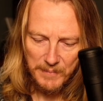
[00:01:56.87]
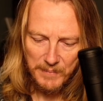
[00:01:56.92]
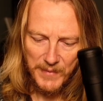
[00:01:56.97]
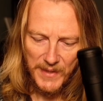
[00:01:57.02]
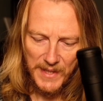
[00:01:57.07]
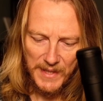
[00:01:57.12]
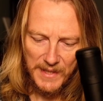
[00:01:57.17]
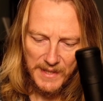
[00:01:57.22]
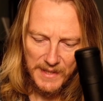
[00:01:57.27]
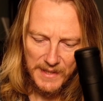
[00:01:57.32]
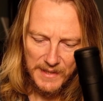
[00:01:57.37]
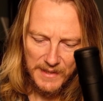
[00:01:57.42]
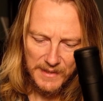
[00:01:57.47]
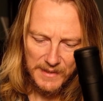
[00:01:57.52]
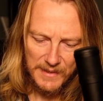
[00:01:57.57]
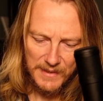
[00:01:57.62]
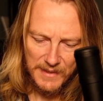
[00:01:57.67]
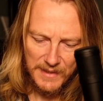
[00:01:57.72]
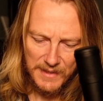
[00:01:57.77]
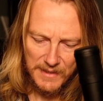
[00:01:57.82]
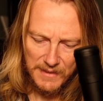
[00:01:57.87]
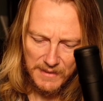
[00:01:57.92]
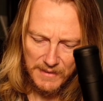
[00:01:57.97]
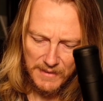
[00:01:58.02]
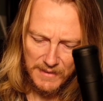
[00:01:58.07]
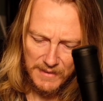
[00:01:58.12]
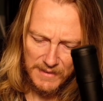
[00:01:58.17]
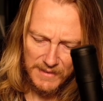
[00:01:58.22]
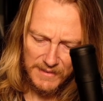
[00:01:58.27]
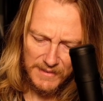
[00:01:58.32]
and
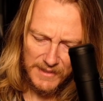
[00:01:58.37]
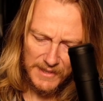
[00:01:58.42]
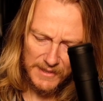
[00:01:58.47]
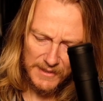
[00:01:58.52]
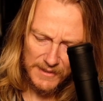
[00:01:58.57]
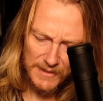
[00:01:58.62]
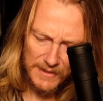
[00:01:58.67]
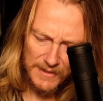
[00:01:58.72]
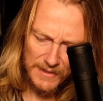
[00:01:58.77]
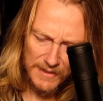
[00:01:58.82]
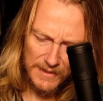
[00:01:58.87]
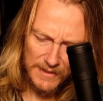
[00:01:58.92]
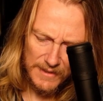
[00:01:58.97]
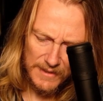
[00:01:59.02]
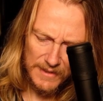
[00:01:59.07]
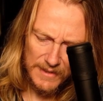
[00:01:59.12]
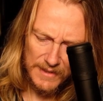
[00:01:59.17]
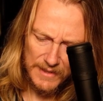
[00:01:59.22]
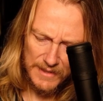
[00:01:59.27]
there are